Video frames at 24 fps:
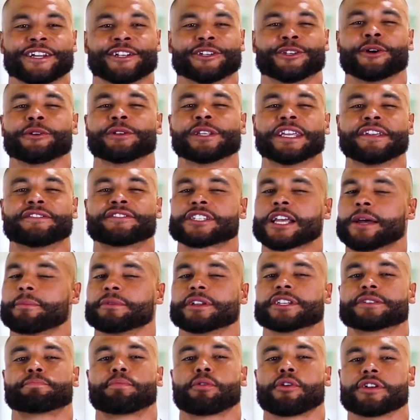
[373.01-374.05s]
Don't leave something
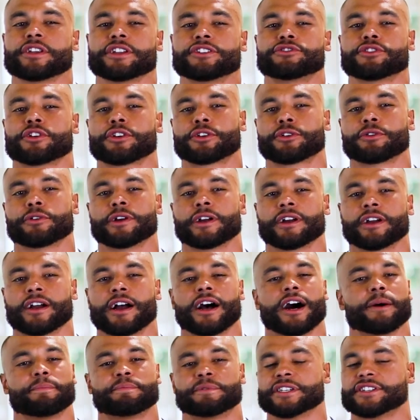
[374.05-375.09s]
as important as your career
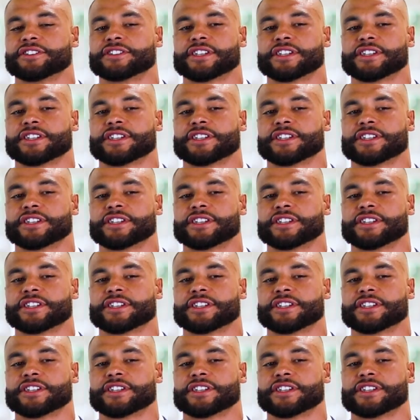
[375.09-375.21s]
up to